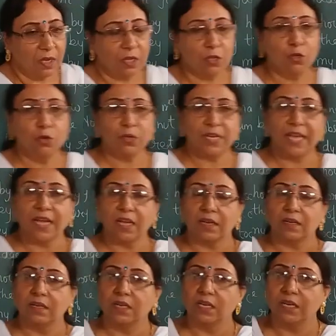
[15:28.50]
you take
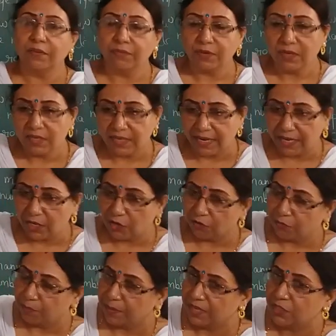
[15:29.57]
a different kind
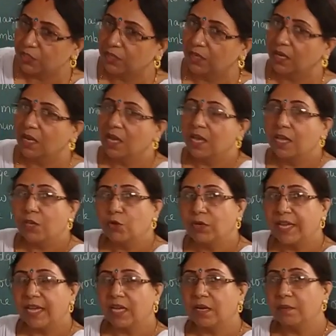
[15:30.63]
of measure. You
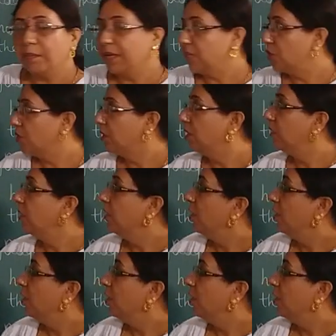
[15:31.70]
take a measure